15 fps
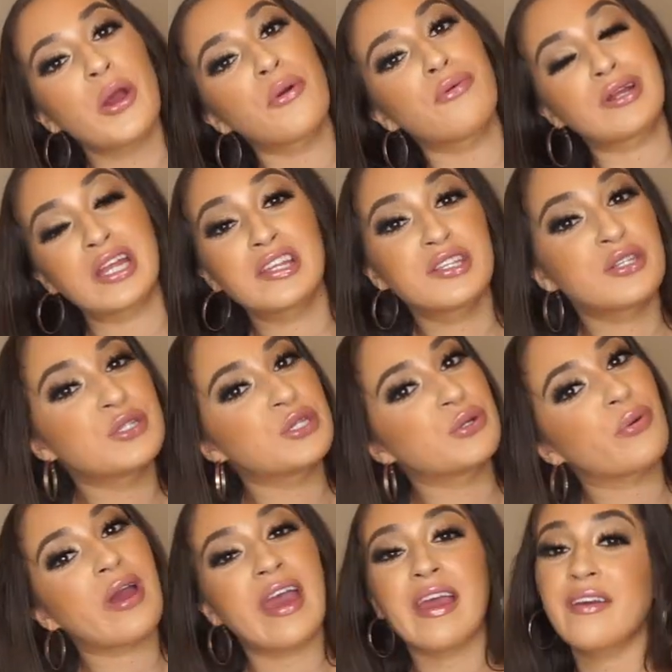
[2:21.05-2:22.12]
ready to
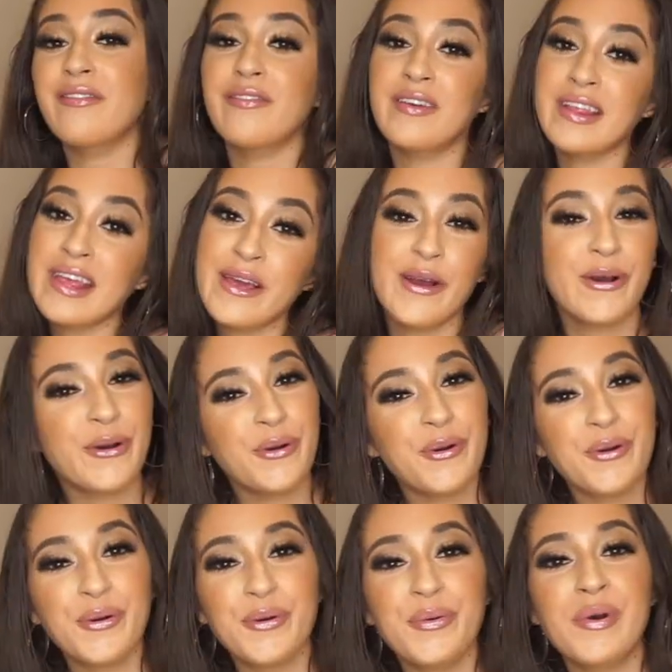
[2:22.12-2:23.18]
do a
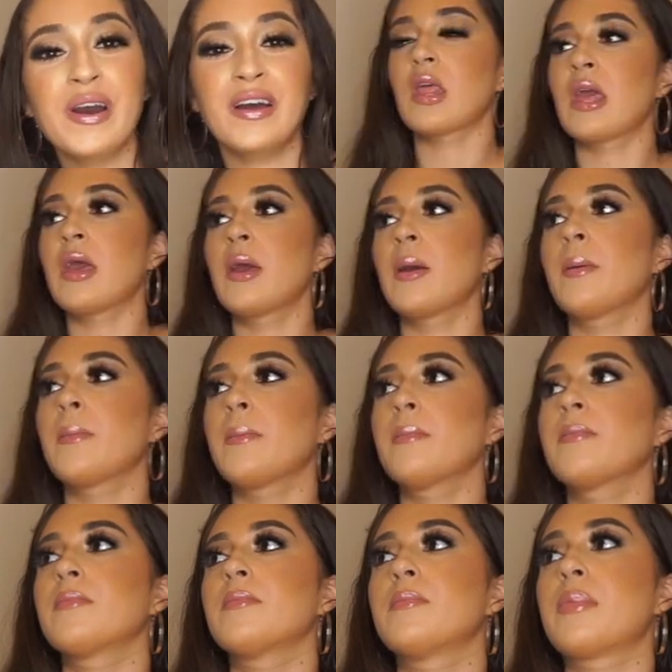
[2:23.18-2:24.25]
video.
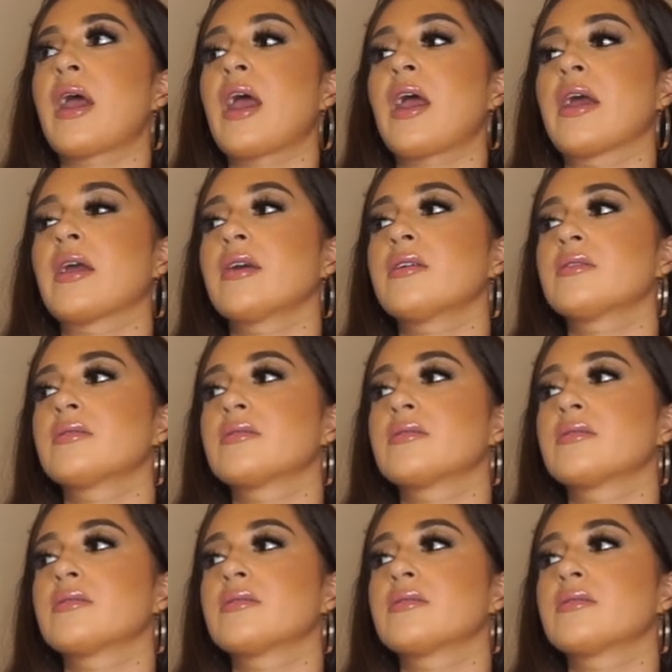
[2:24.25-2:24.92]
Babe.